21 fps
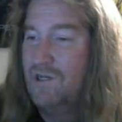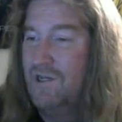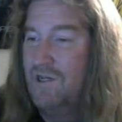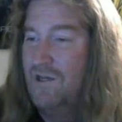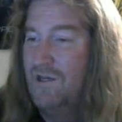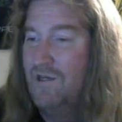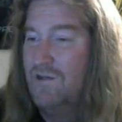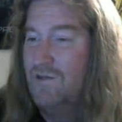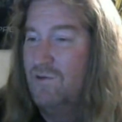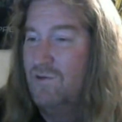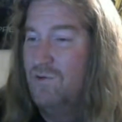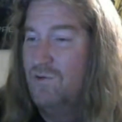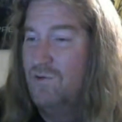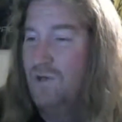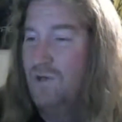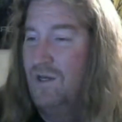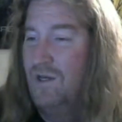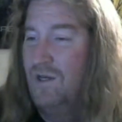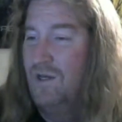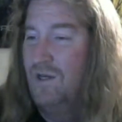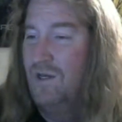do
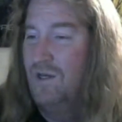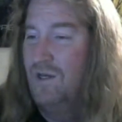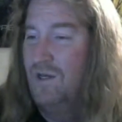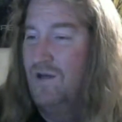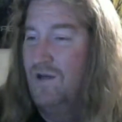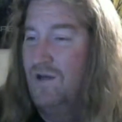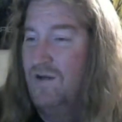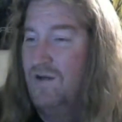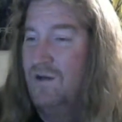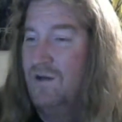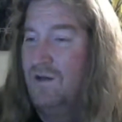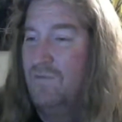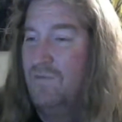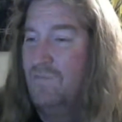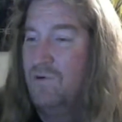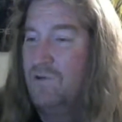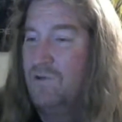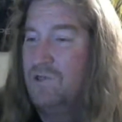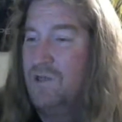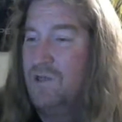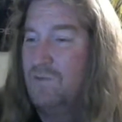a
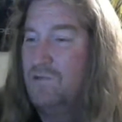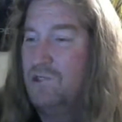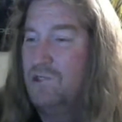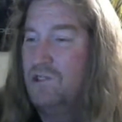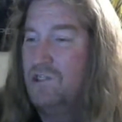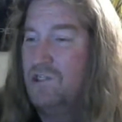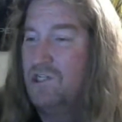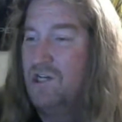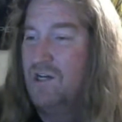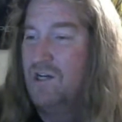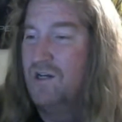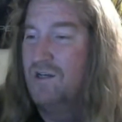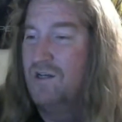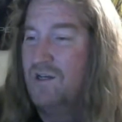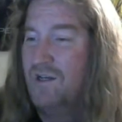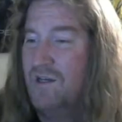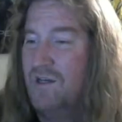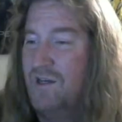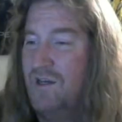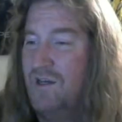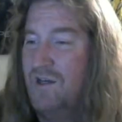perception check,
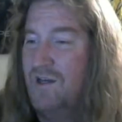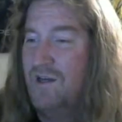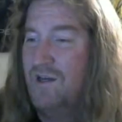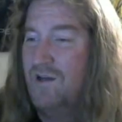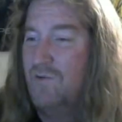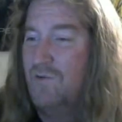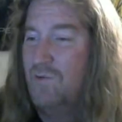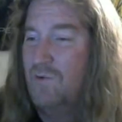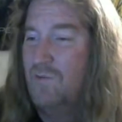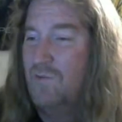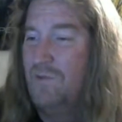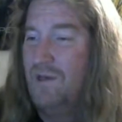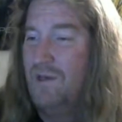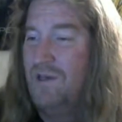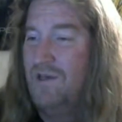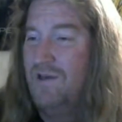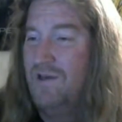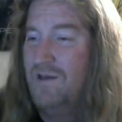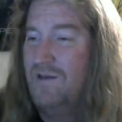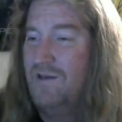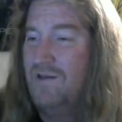and we'll make
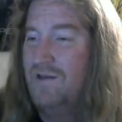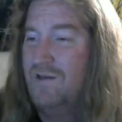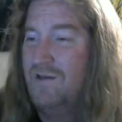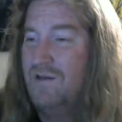it